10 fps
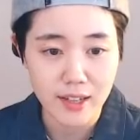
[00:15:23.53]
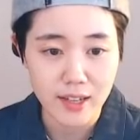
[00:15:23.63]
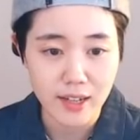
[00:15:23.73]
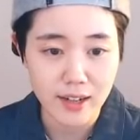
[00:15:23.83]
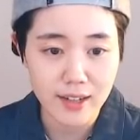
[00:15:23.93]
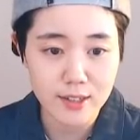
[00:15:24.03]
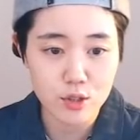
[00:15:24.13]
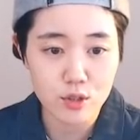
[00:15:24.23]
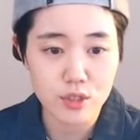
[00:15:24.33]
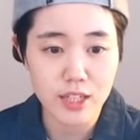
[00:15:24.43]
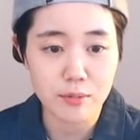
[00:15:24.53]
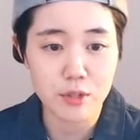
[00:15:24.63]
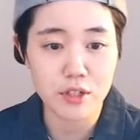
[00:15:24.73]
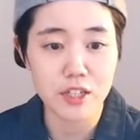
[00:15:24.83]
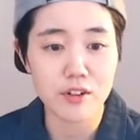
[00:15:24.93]
Let's do
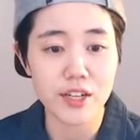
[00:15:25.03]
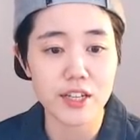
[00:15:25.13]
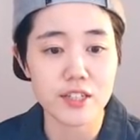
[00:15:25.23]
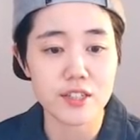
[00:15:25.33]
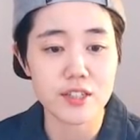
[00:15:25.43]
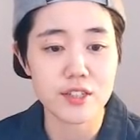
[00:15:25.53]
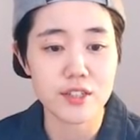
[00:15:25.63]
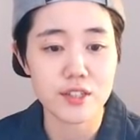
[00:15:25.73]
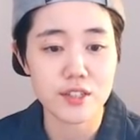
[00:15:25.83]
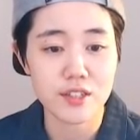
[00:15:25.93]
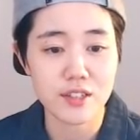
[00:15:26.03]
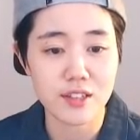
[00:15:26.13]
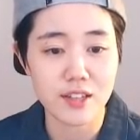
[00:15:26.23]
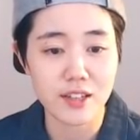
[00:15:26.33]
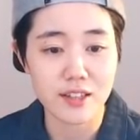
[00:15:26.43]
capturing race.
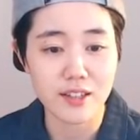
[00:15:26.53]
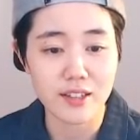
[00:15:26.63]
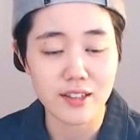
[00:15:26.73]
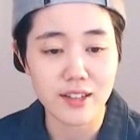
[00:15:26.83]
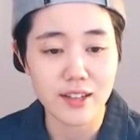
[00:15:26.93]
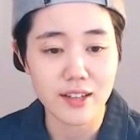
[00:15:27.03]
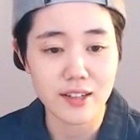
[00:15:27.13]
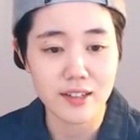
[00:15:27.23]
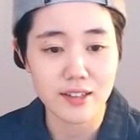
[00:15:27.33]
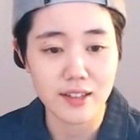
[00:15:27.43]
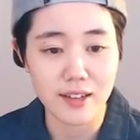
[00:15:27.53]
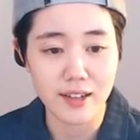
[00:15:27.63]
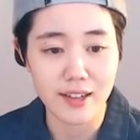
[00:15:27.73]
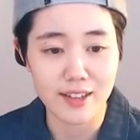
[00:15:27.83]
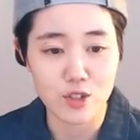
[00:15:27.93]
Duck, duck, duck, duck.
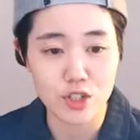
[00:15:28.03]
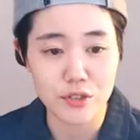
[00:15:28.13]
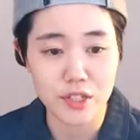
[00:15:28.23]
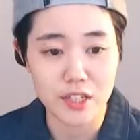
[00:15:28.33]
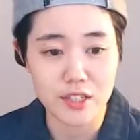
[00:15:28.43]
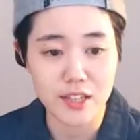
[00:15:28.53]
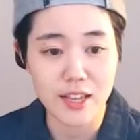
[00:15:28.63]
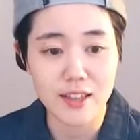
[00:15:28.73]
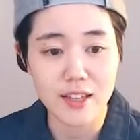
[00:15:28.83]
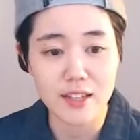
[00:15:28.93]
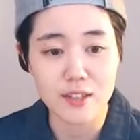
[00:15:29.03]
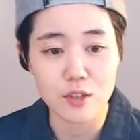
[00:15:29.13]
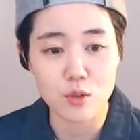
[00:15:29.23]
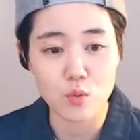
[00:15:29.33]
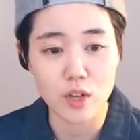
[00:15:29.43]
And just extending is a
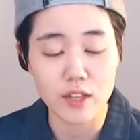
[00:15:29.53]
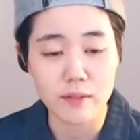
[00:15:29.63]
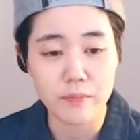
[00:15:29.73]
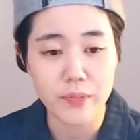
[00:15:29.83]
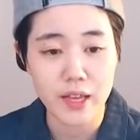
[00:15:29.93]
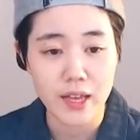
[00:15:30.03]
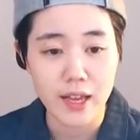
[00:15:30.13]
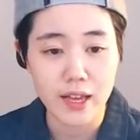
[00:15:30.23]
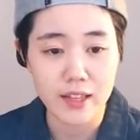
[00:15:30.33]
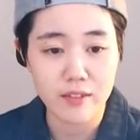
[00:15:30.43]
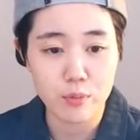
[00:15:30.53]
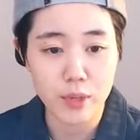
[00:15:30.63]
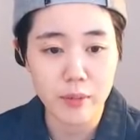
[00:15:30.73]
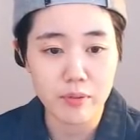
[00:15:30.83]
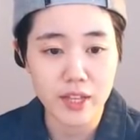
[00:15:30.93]
good one. And if
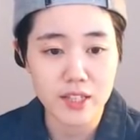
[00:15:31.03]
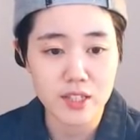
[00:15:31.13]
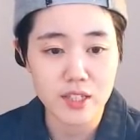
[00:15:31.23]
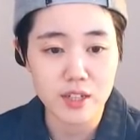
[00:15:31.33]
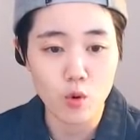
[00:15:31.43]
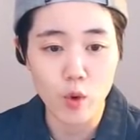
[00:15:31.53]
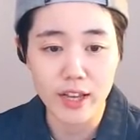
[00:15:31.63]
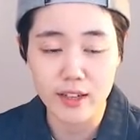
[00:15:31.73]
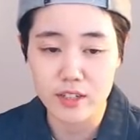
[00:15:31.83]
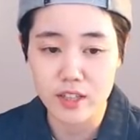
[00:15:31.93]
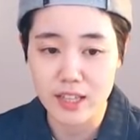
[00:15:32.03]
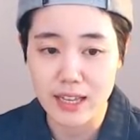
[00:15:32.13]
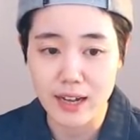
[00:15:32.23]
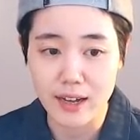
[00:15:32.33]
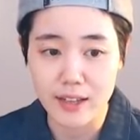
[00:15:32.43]
black plays here, white actually
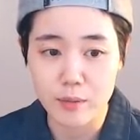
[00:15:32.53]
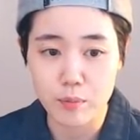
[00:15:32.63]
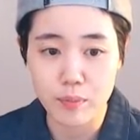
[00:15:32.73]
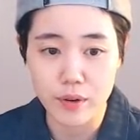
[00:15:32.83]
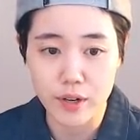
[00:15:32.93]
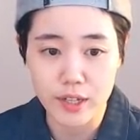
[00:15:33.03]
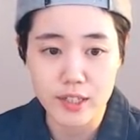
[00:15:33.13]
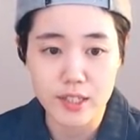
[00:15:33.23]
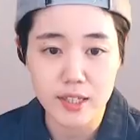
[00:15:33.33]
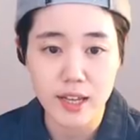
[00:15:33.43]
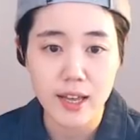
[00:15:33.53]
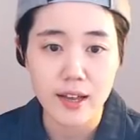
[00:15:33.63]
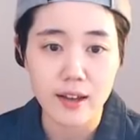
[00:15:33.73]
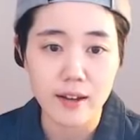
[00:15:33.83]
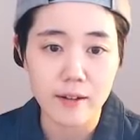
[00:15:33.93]
died. But
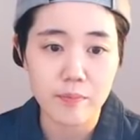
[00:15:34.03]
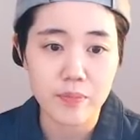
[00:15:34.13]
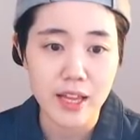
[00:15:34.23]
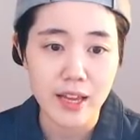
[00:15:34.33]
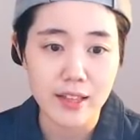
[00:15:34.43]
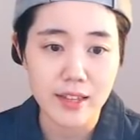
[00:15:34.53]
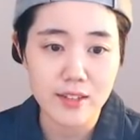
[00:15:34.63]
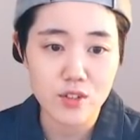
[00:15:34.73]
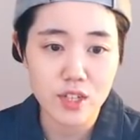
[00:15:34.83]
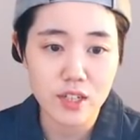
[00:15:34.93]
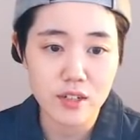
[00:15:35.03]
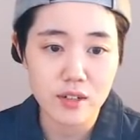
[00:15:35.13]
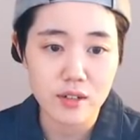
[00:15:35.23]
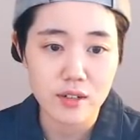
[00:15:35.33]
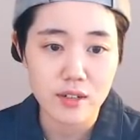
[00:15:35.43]
attaching
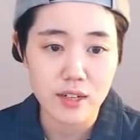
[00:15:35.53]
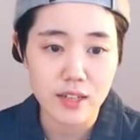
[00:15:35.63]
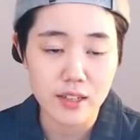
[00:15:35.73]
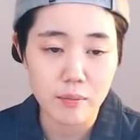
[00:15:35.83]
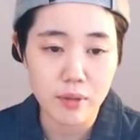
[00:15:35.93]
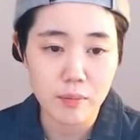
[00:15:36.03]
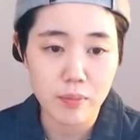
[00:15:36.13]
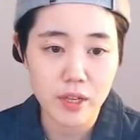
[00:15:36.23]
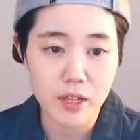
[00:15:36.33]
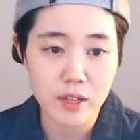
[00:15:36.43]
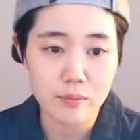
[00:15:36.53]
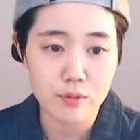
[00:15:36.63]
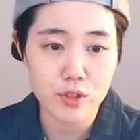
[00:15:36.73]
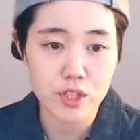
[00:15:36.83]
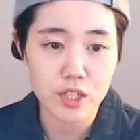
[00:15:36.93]
here, and then peeping,
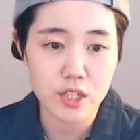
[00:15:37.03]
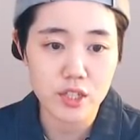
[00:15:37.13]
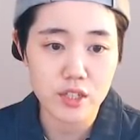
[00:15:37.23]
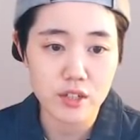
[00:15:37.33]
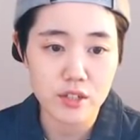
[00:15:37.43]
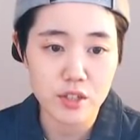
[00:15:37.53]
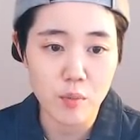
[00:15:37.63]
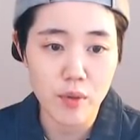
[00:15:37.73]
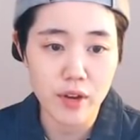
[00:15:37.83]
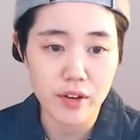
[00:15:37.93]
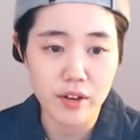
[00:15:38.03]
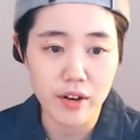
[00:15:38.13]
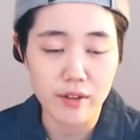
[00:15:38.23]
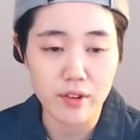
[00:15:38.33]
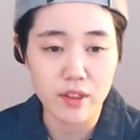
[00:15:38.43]
pushing here, somewhere here,
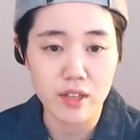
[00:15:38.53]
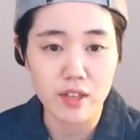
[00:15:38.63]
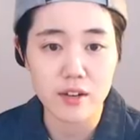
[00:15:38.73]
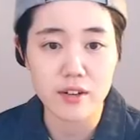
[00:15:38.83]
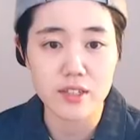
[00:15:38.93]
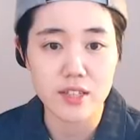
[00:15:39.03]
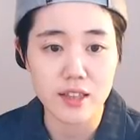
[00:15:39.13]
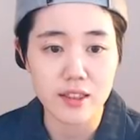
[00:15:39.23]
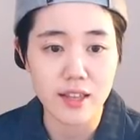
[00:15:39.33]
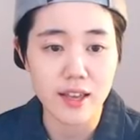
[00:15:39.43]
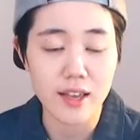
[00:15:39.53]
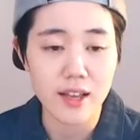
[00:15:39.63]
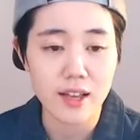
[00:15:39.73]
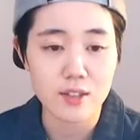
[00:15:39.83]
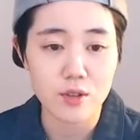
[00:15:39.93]
everything here is sente.
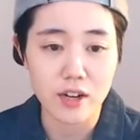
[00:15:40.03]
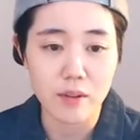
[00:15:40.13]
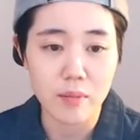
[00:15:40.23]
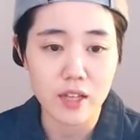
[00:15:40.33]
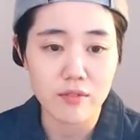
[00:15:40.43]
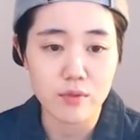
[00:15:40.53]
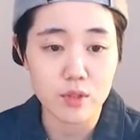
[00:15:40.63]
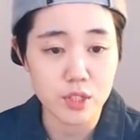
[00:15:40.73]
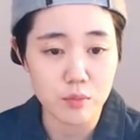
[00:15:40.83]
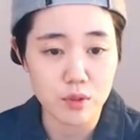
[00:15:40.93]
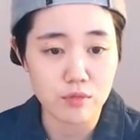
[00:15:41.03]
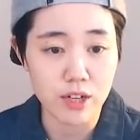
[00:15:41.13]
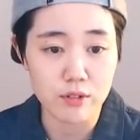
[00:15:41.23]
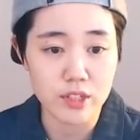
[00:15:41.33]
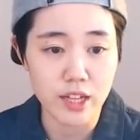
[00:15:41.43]
So there are many forcing moves
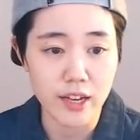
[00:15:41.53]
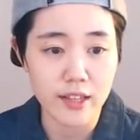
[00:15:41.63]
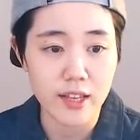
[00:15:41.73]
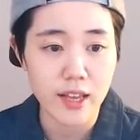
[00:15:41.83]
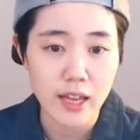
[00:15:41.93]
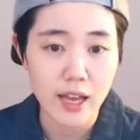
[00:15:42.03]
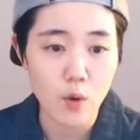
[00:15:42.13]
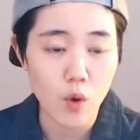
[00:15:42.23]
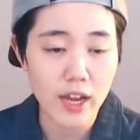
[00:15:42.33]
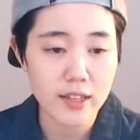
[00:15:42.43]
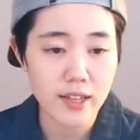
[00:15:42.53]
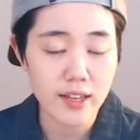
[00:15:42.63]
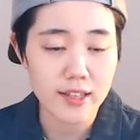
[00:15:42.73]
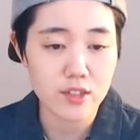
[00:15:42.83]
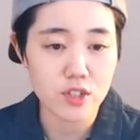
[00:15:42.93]
outside. And white
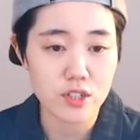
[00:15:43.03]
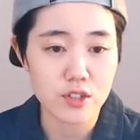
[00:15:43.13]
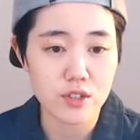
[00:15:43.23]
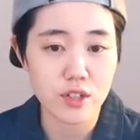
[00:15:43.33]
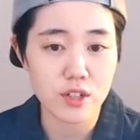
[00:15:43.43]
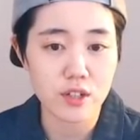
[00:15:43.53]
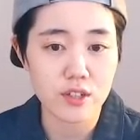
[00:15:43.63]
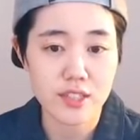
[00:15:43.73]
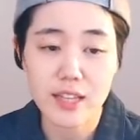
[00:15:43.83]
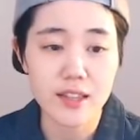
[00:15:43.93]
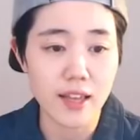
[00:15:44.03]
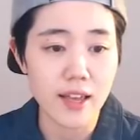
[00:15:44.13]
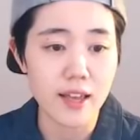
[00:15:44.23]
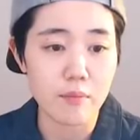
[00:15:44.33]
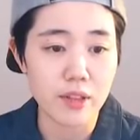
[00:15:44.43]
has just
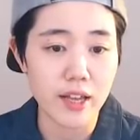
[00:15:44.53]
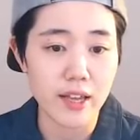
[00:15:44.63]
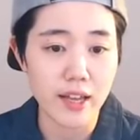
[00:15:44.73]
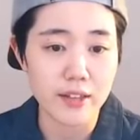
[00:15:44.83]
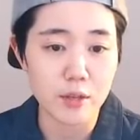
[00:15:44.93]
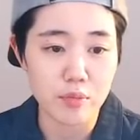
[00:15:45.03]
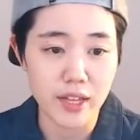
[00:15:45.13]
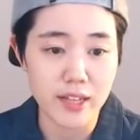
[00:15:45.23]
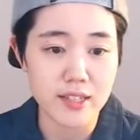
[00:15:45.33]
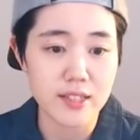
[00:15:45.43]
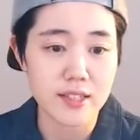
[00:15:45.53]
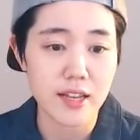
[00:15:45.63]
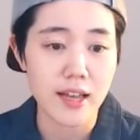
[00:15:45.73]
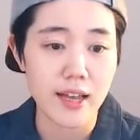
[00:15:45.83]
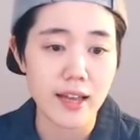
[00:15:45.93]
sente and play other plays.
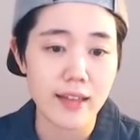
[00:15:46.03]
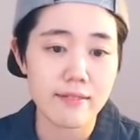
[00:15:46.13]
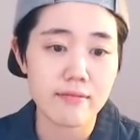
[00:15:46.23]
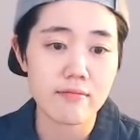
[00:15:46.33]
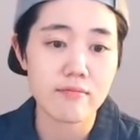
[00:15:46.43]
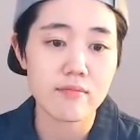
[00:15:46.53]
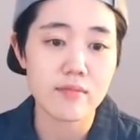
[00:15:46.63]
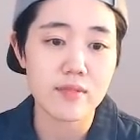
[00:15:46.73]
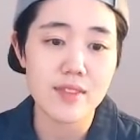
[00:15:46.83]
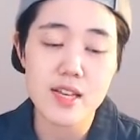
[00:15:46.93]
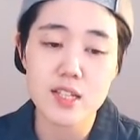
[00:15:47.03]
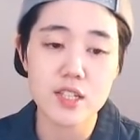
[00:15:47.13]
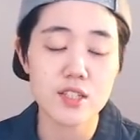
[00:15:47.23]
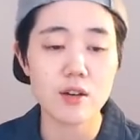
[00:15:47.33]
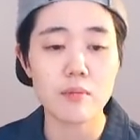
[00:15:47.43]
And this
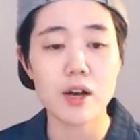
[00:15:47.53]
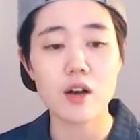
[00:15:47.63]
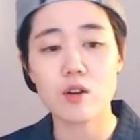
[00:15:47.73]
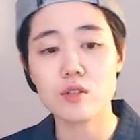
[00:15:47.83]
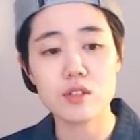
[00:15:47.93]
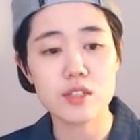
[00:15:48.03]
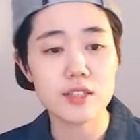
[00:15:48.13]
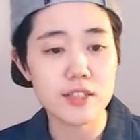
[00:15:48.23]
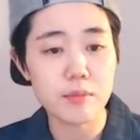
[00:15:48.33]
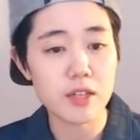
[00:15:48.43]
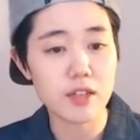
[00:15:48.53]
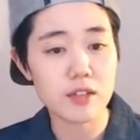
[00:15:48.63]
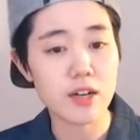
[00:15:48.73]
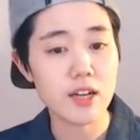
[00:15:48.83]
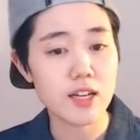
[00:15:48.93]
is about
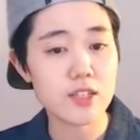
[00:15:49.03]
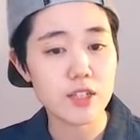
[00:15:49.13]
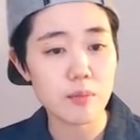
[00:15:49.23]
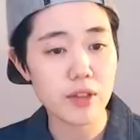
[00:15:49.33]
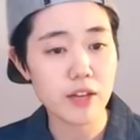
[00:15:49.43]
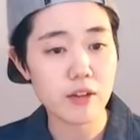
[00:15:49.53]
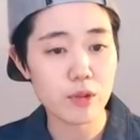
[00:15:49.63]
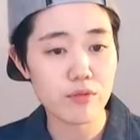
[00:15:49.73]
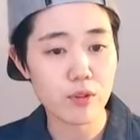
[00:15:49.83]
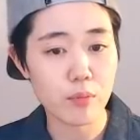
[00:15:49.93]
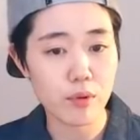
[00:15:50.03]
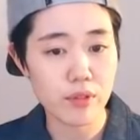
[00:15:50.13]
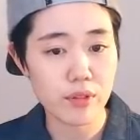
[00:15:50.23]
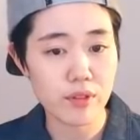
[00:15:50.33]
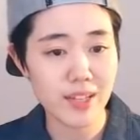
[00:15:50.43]
similar. It's playable for
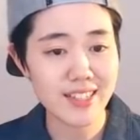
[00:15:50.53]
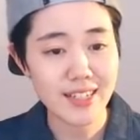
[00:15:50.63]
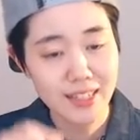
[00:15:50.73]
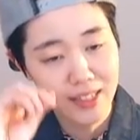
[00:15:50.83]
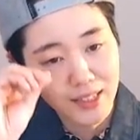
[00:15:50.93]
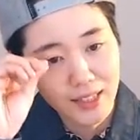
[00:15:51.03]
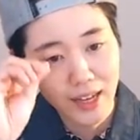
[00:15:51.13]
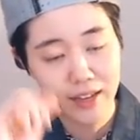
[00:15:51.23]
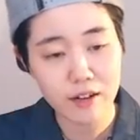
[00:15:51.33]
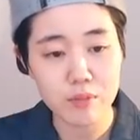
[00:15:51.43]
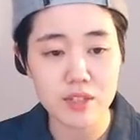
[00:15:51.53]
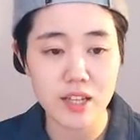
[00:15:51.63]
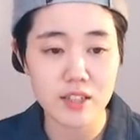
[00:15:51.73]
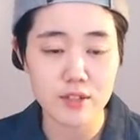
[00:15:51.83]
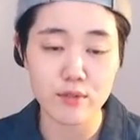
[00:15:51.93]
both. It's a little higher
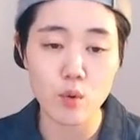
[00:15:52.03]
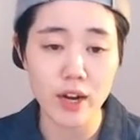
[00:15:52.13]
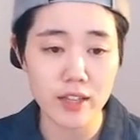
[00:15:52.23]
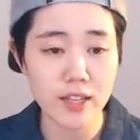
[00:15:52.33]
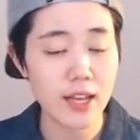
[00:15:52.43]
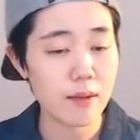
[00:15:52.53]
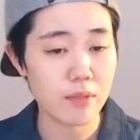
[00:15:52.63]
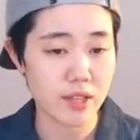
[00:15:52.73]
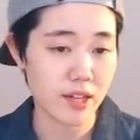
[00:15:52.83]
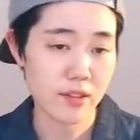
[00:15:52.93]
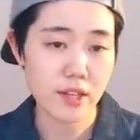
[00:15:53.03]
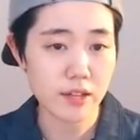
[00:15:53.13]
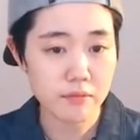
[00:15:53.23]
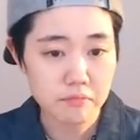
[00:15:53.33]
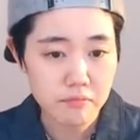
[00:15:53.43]
percentage for white, but I think,